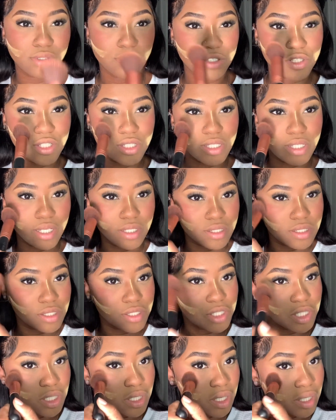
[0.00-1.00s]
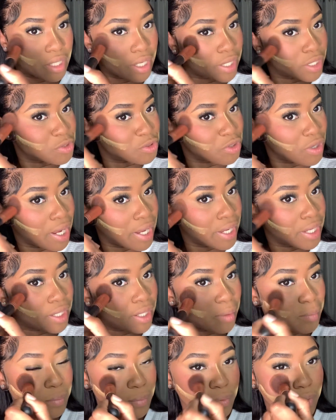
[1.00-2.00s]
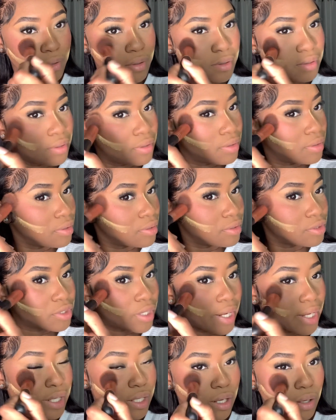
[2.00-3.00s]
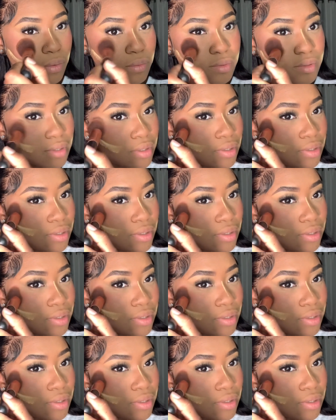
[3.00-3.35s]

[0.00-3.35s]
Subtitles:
center cheek and I drag it up, drag it out,